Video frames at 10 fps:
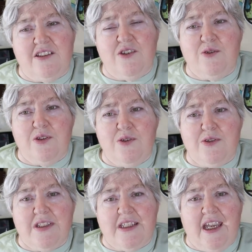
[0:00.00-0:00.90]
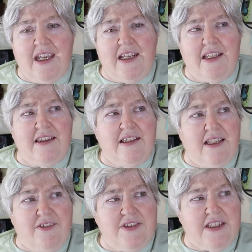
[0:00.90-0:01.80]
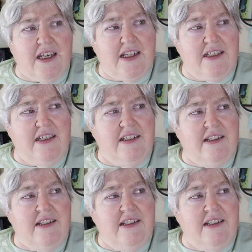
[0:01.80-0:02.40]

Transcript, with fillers: you use the cane in the left side.